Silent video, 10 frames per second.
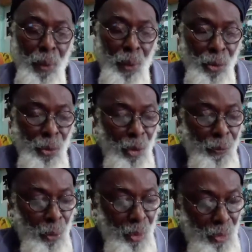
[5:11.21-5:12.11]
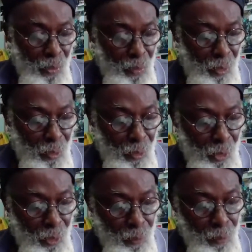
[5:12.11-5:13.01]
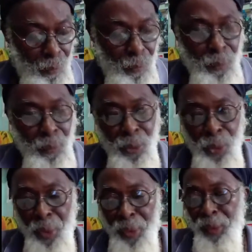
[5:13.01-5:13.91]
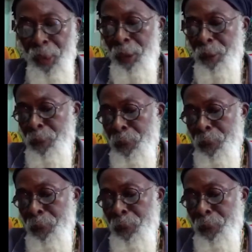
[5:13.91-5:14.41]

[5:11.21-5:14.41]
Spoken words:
I look through a few of these things and so I say.